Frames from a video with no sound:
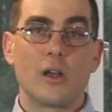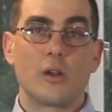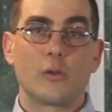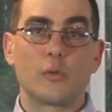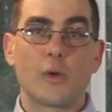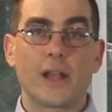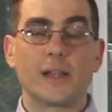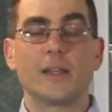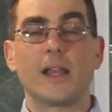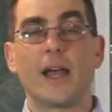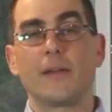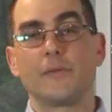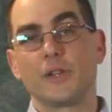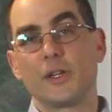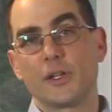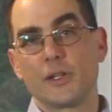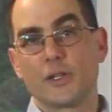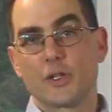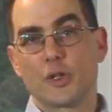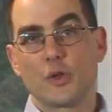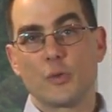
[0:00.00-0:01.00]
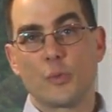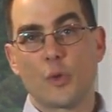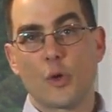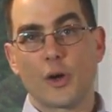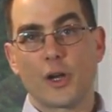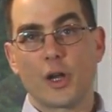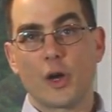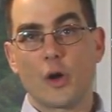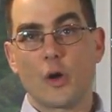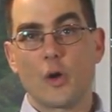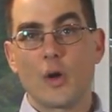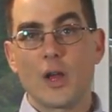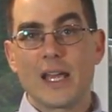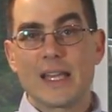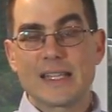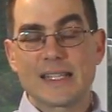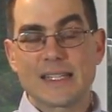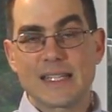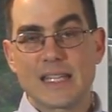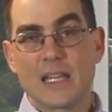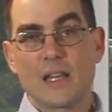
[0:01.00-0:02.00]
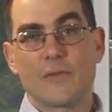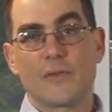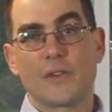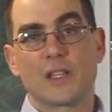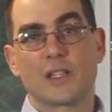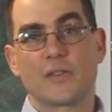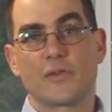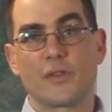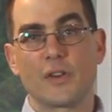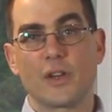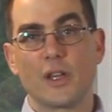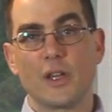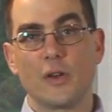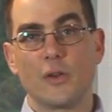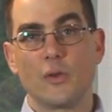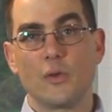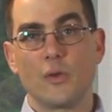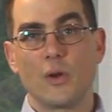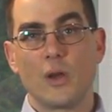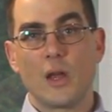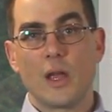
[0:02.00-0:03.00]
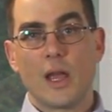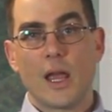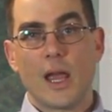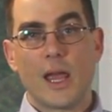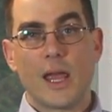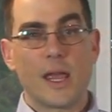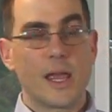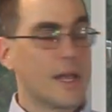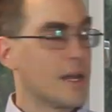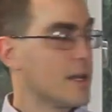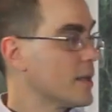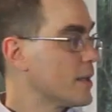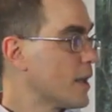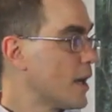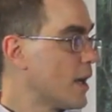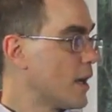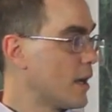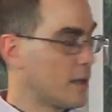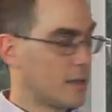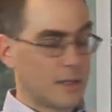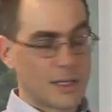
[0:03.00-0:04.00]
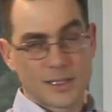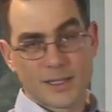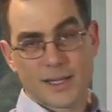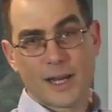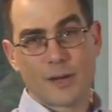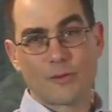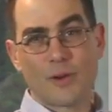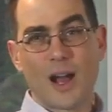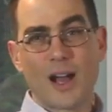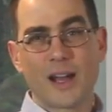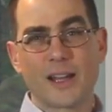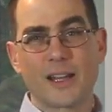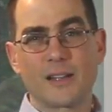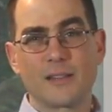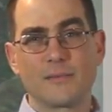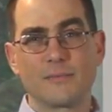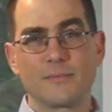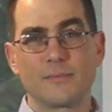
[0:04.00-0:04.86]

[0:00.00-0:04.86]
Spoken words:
Right Livelihood 2.0, see if it's for you, and let's get rocking.